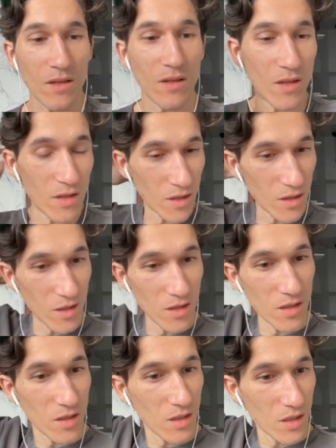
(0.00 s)

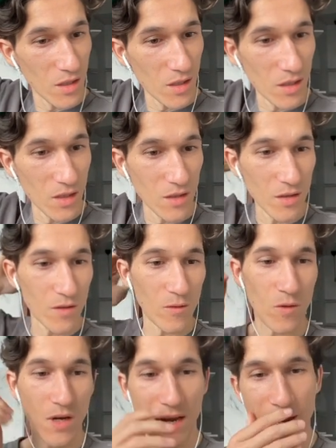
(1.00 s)
Uh,
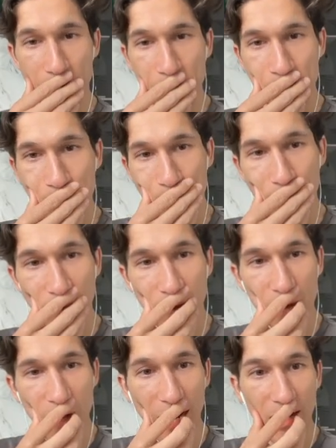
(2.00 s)
okay,
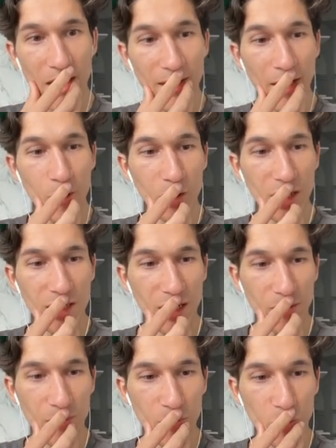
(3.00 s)
I, and I already
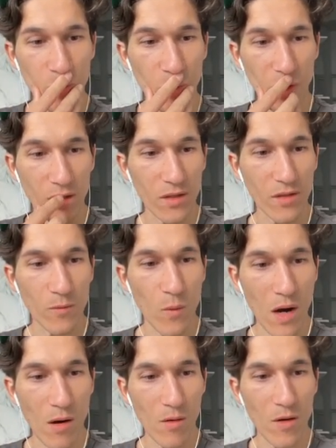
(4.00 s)
have wood ports,
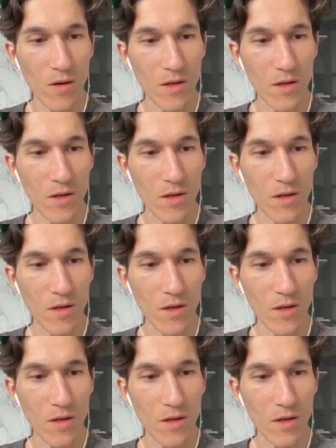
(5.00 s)
wow.